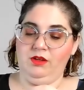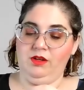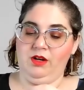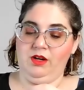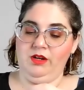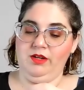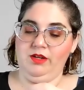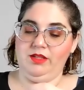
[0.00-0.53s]

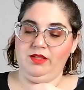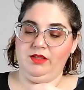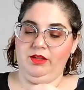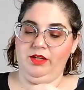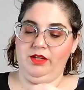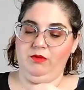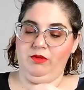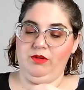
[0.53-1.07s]
Artist
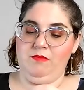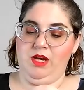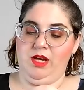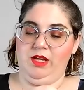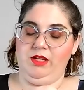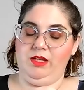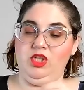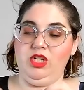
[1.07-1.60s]
Liquid
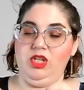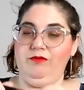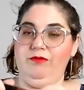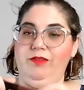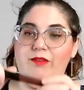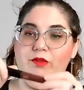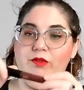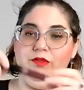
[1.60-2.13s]
Matte in shade
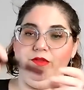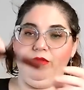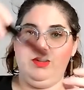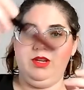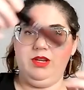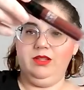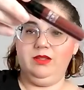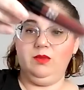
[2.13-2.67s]

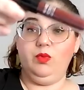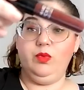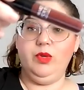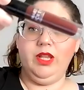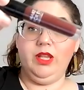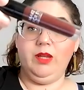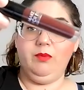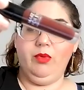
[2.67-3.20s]
503. It's
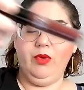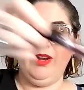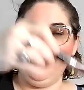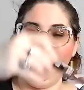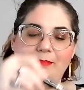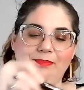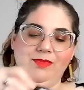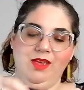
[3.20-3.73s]
really
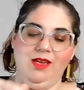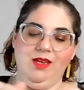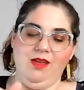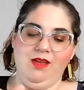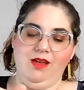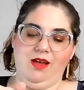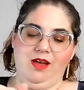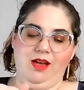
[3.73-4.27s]
pretty.
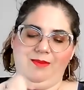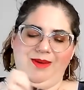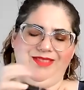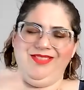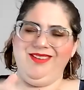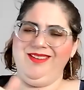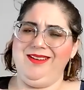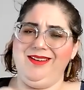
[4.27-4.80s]
Um, I
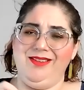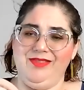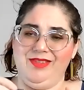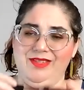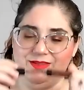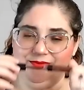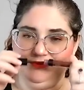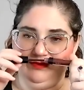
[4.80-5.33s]
think I got
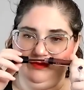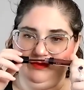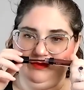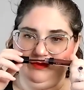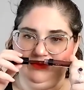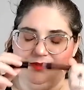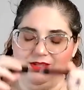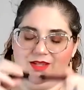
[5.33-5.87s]
this
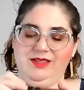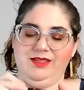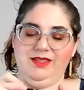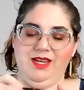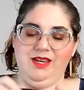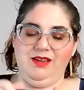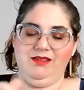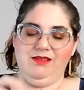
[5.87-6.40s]
on
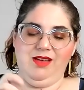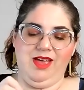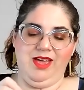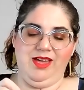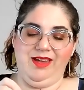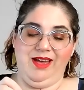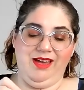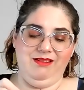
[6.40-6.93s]
sale
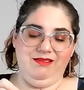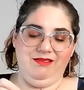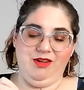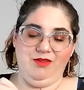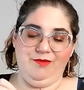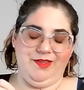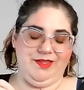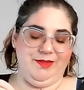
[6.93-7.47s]
and I
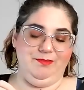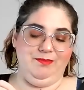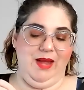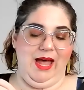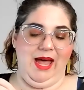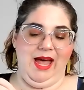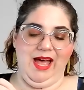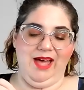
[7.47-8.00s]
don't know if it's
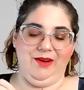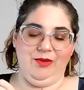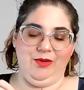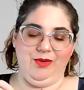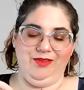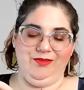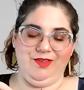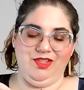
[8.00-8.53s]
bad
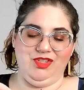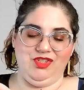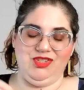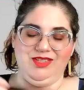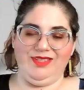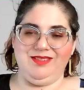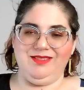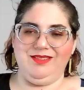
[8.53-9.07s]
or if it's
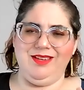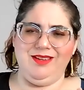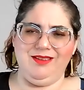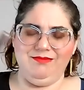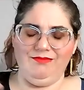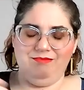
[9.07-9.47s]
just like,